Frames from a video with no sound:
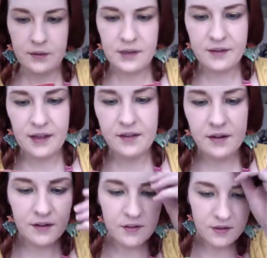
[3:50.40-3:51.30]
It says that
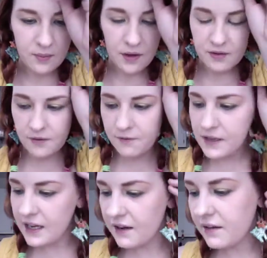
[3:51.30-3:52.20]
it's just supposed to
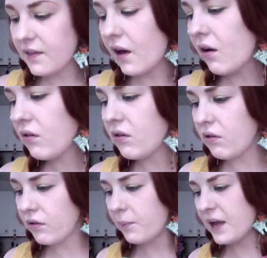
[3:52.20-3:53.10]
fit down in the
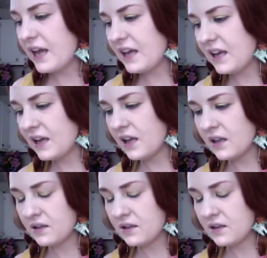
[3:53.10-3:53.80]
hole, the peg.